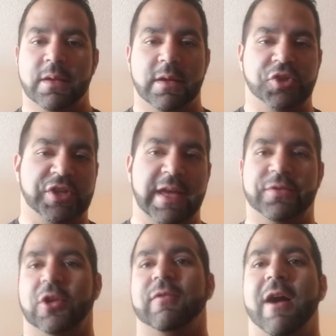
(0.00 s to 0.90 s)
she
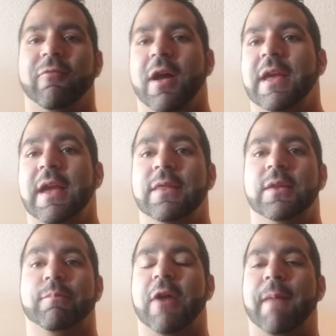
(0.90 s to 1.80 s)
hit the ground running and
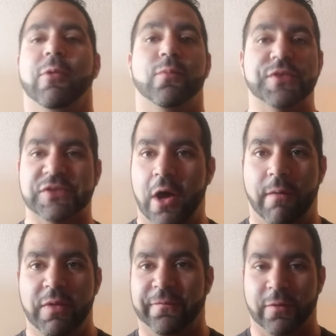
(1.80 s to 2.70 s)
the problem was
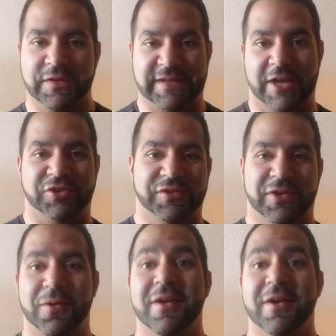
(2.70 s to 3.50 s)
solved the first session. So,